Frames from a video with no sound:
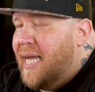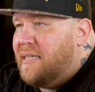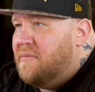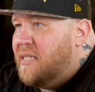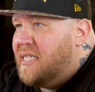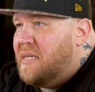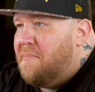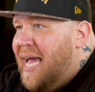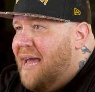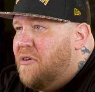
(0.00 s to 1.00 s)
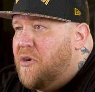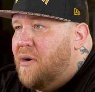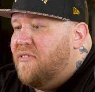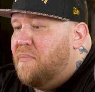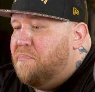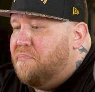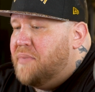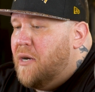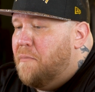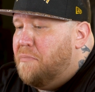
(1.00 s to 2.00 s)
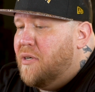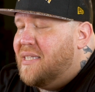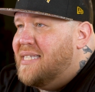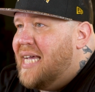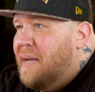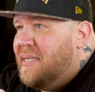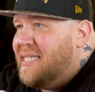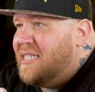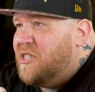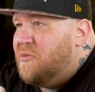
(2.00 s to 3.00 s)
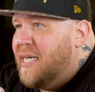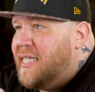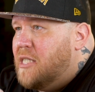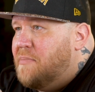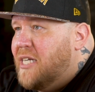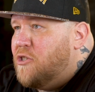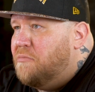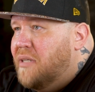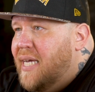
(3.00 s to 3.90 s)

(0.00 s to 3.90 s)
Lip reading: like, doesn't matter. You don't have to, you know, put the diamond tester in any special